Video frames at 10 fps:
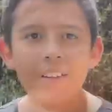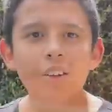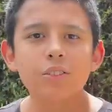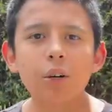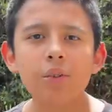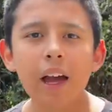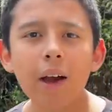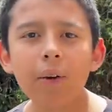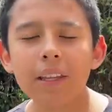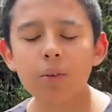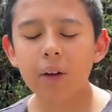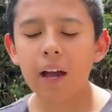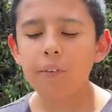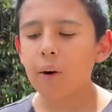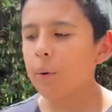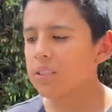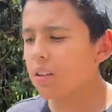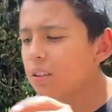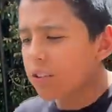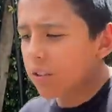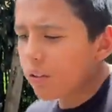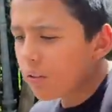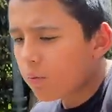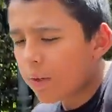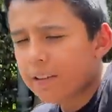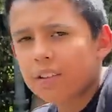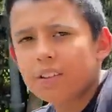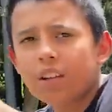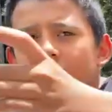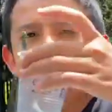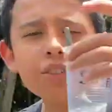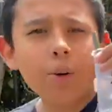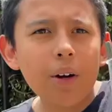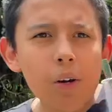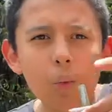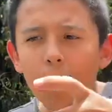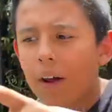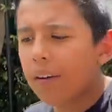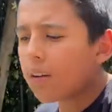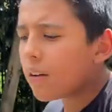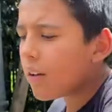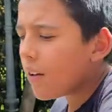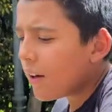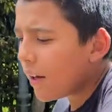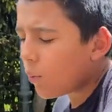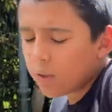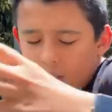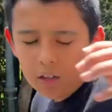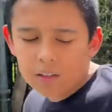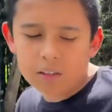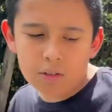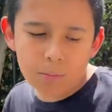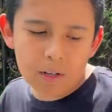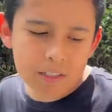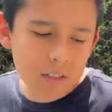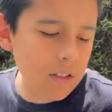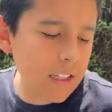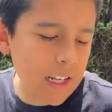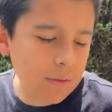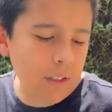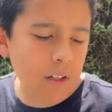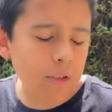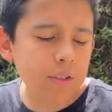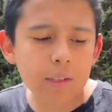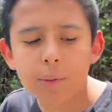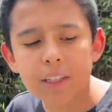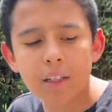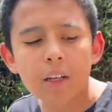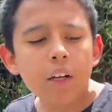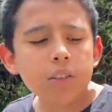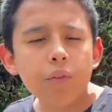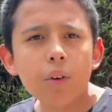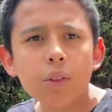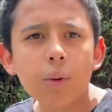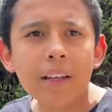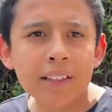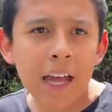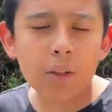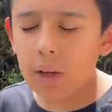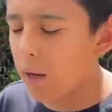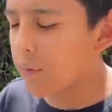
So now that we have our solution with sugar and water, and uh, we're going to measure the electric conductivity. So from doing that, we have